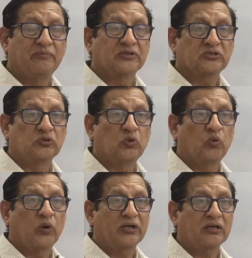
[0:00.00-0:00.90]
we must know
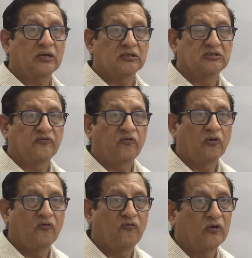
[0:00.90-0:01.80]
what is the
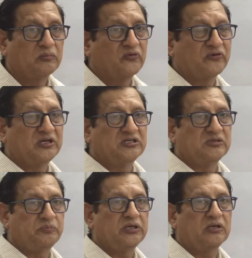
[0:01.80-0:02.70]
full form of
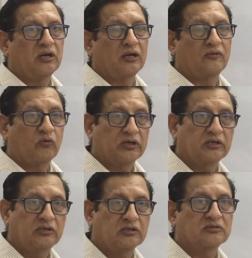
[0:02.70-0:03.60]
AGP and what
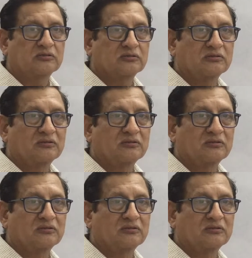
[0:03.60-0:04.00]
it is.